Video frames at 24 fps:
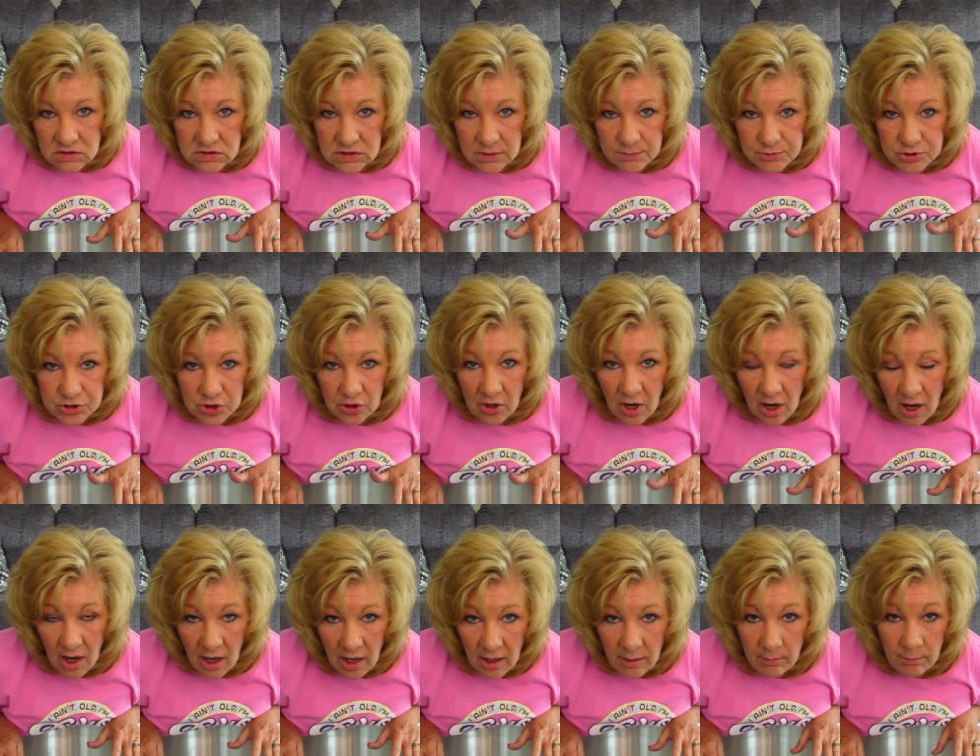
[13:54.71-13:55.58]

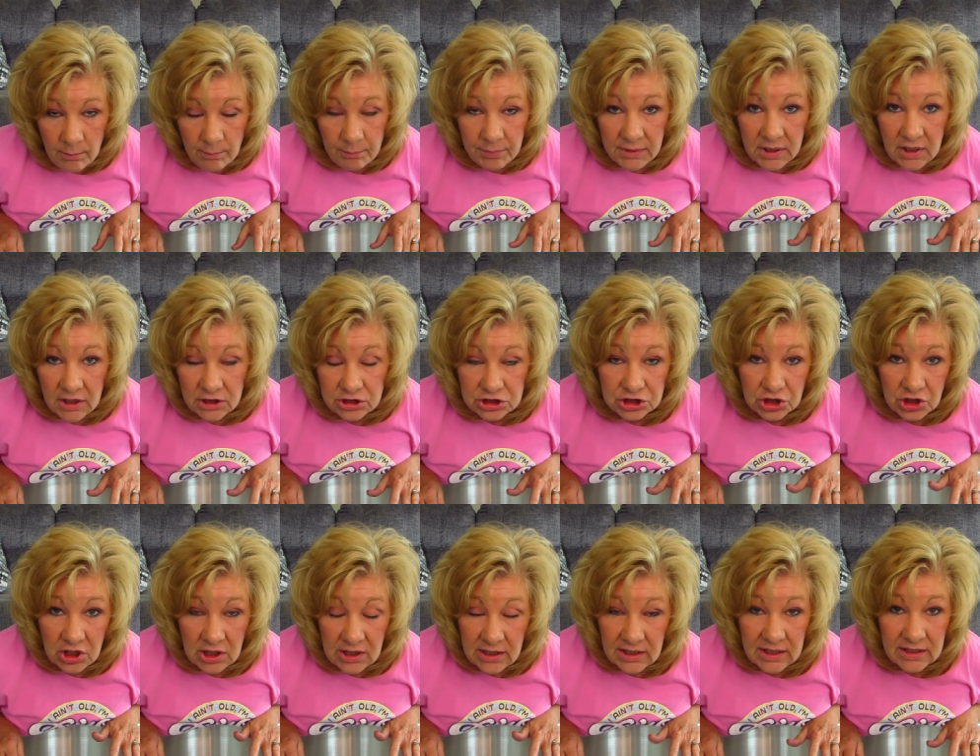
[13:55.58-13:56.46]
Subscribe because you're
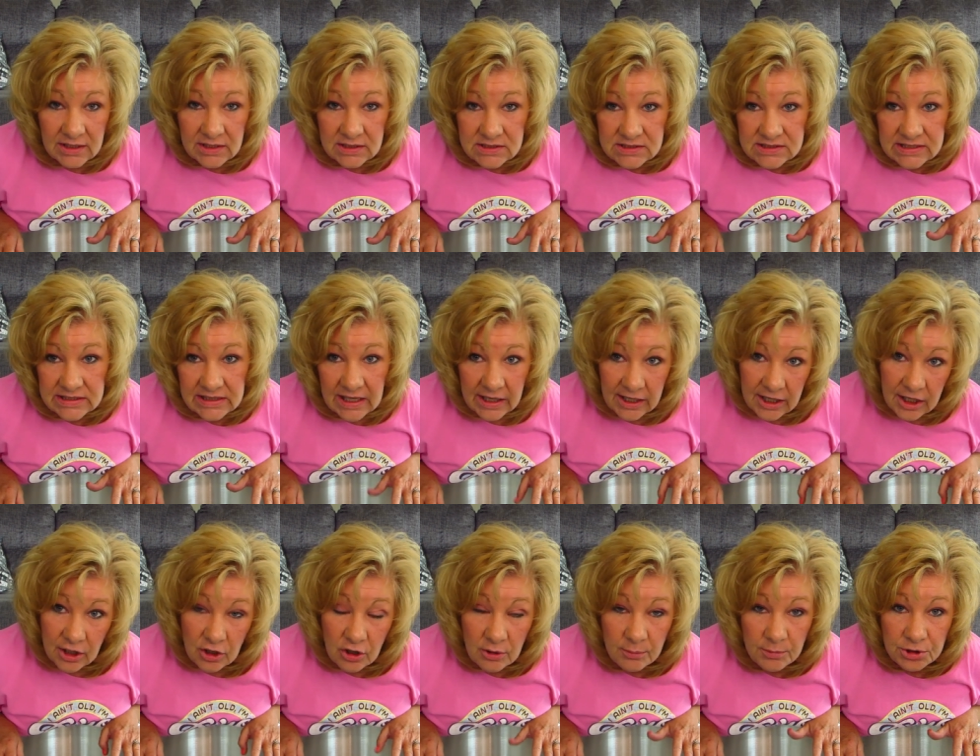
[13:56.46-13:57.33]
going to get to see
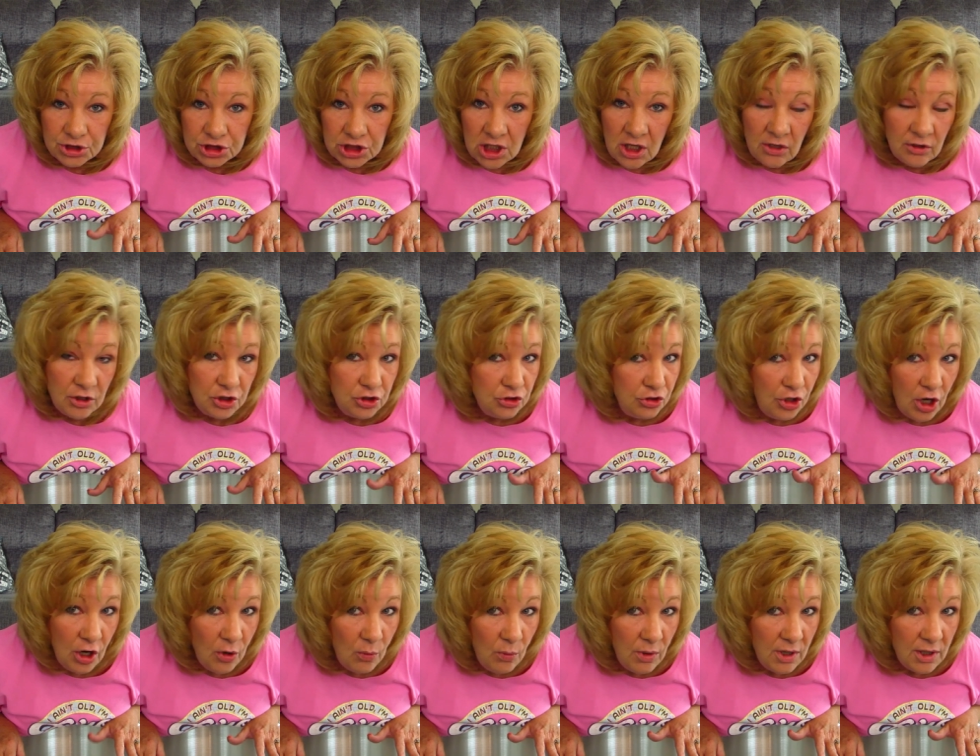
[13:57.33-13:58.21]
Canner Michelle and you
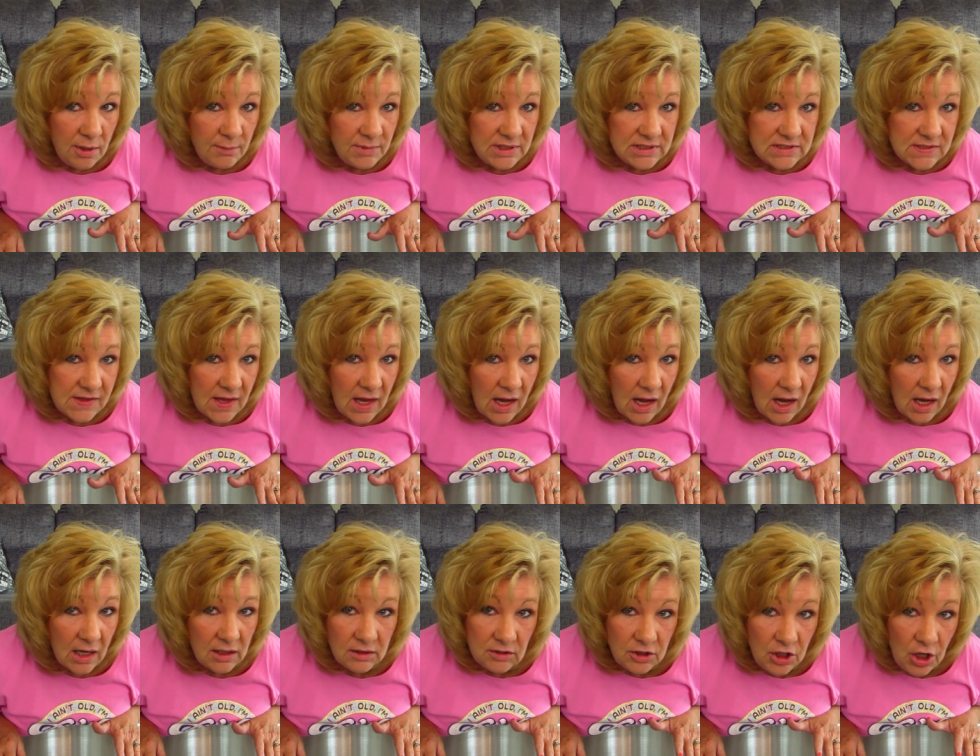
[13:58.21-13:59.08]
don't want to miss
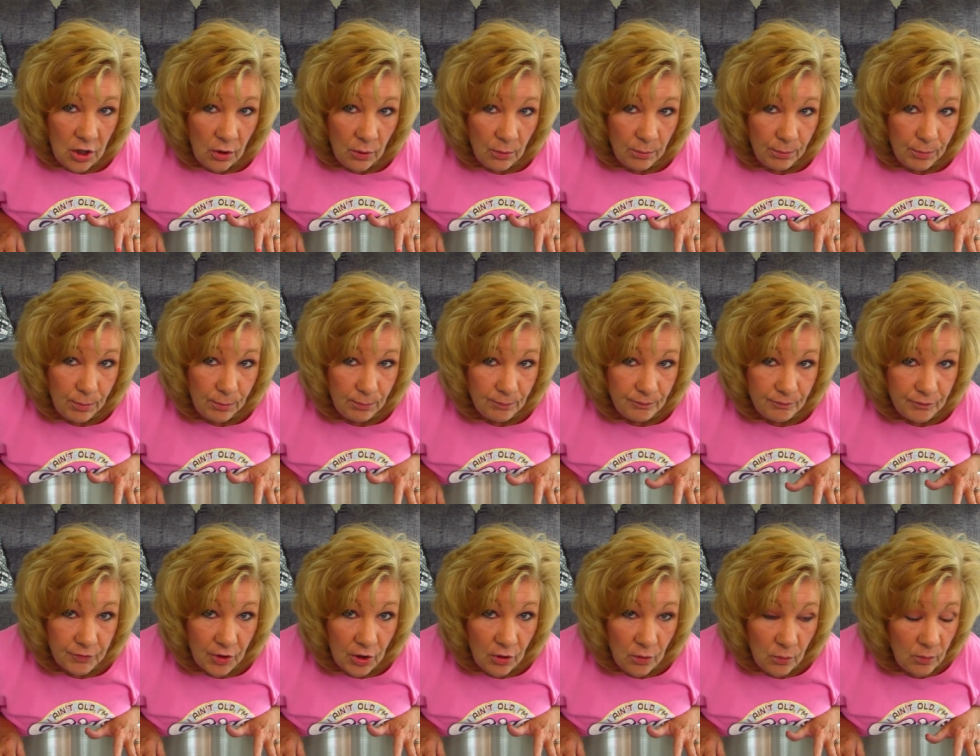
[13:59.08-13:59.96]
that. No,
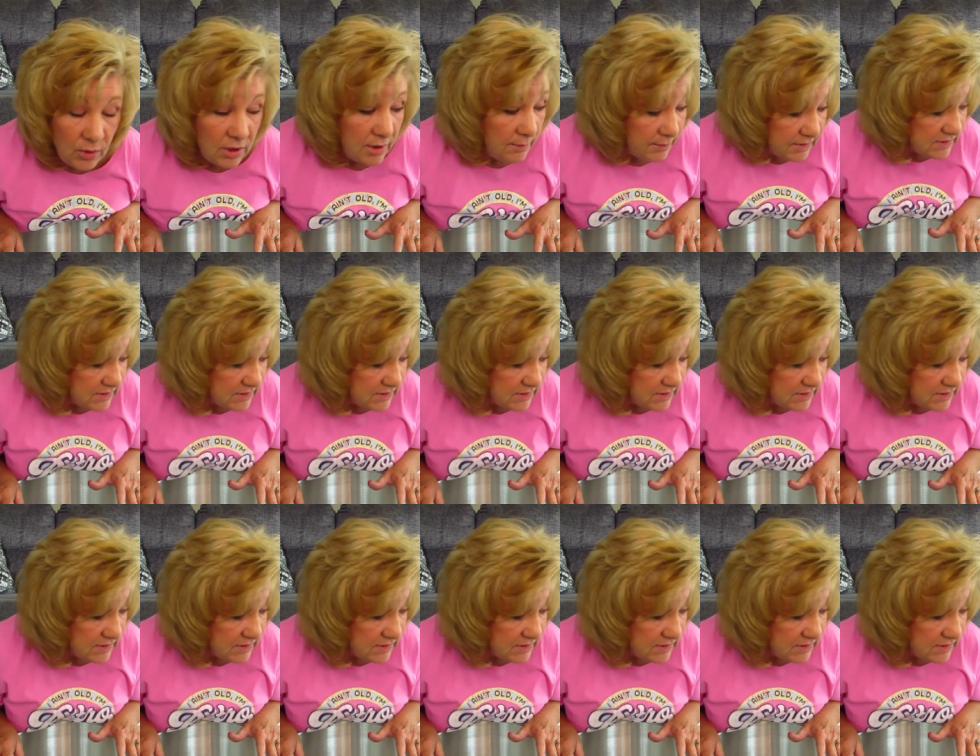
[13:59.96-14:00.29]
don't want to